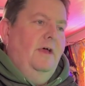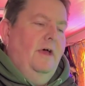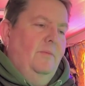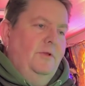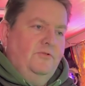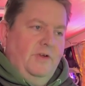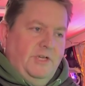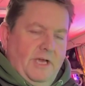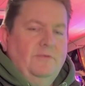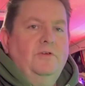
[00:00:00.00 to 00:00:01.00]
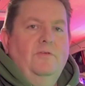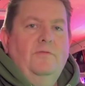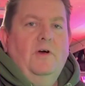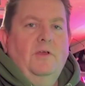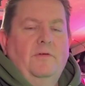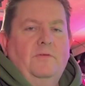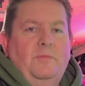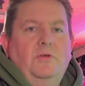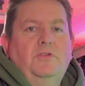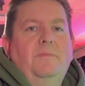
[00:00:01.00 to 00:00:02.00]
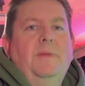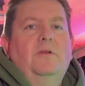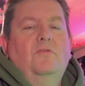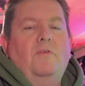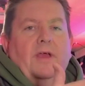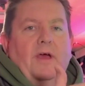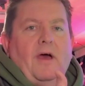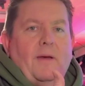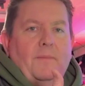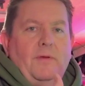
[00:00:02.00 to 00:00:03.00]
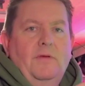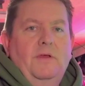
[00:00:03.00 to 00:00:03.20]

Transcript: when you stretch it out so far, you have to push the middle right up